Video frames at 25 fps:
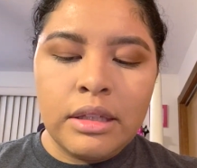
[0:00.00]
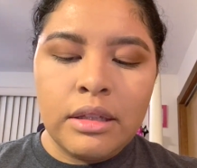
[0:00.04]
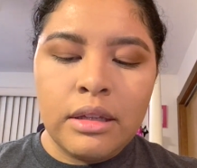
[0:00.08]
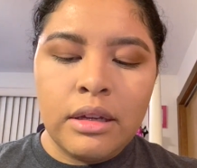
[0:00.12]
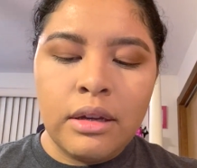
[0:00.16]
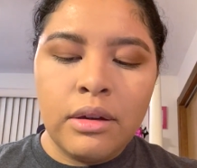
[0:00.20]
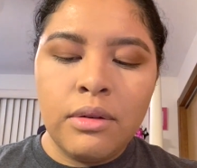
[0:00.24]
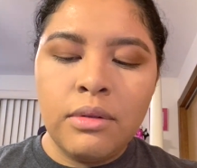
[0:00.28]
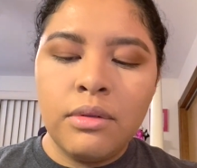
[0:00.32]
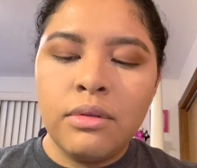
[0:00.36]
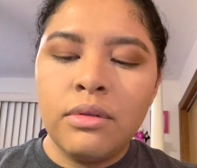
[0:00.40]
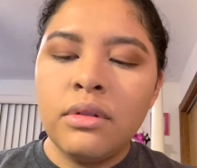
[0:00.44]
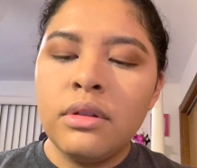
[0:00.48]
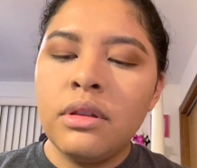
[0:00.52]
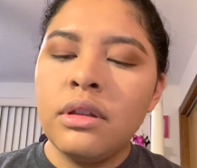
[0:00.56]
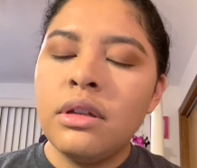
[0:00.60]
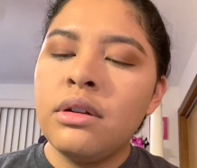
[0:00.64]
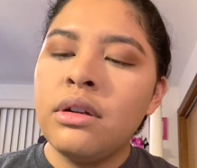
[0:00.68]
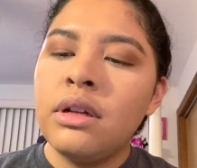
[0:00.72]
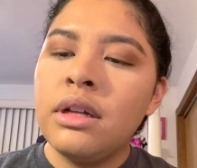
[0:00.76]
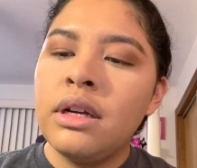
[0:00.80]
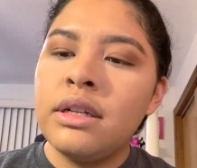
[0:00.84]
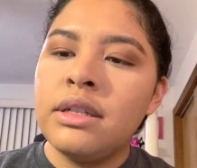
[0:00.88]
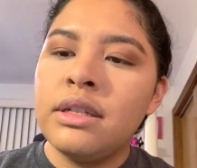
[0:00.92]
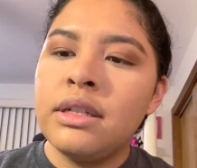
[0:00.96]
So
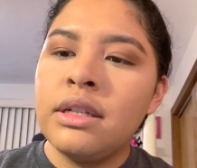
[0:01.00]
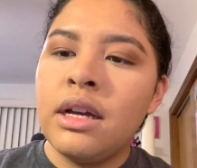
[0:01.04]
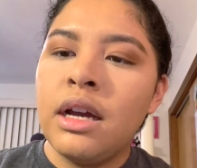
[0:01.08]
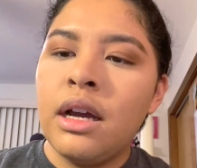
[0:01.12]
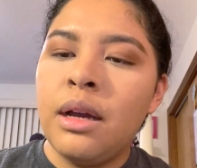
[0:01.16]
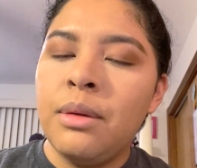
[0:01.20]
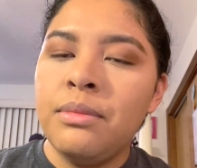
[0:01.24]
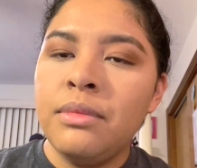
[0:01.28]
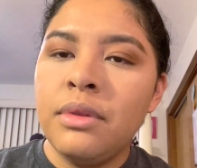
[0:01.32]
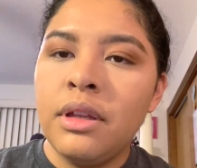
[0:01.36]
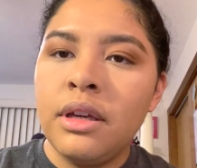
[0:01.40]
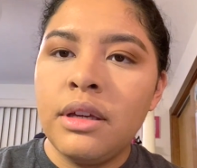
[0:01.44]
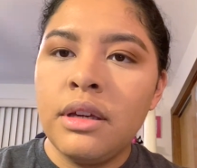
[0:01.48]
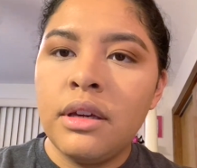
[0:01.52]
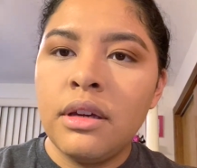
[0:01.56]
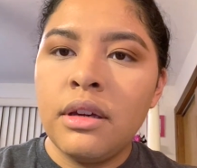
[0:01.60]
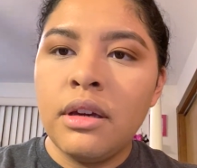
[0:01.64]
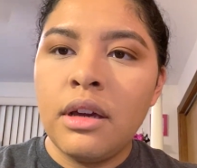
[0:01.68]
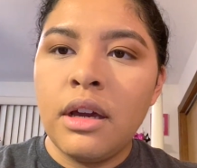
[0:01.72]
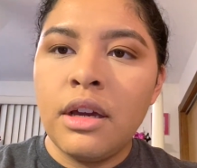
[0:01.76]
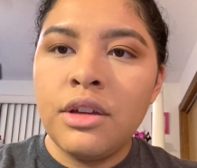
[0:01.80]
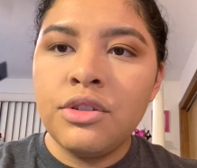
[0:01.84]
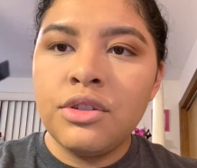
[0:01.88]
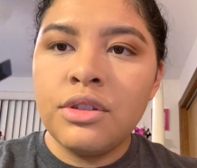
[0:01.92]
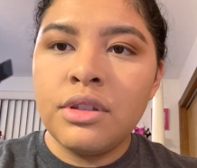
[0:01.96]
little at a time, like
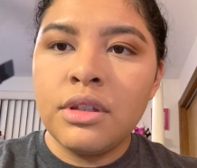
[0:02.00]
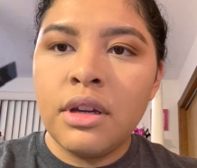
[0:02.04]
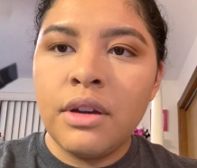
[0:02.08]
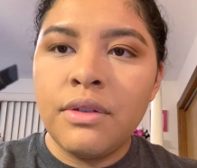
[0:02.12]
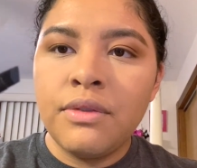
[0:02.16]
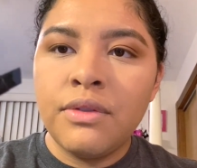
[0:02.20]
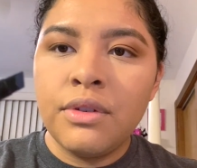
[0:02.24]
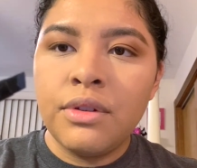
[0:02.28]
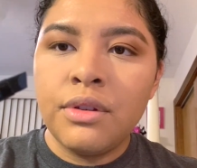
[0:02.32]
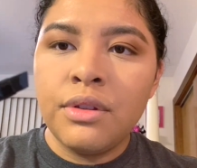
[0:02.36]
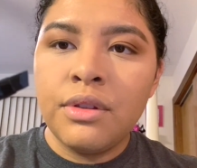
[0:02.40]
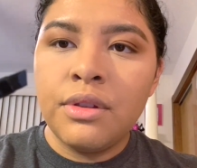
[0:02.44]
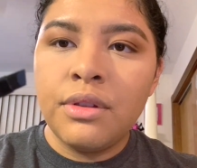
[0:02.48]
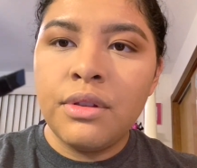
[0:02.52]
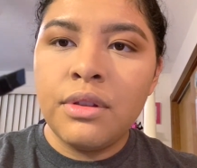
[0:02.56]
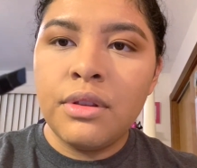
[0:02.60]
I just covered